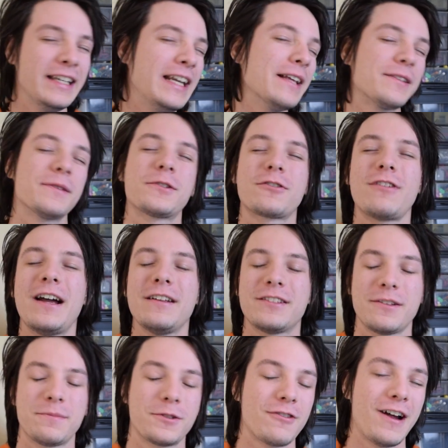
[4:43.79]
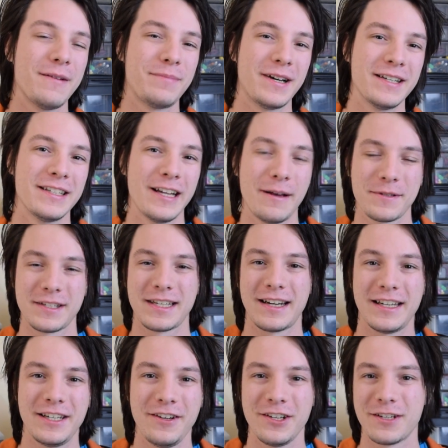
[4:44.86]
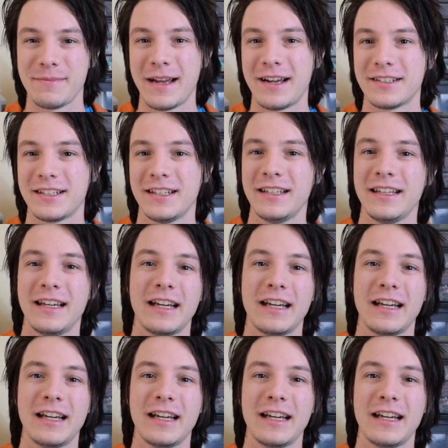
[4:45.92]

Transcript: hit the subscribe button, helps us out a huge amount.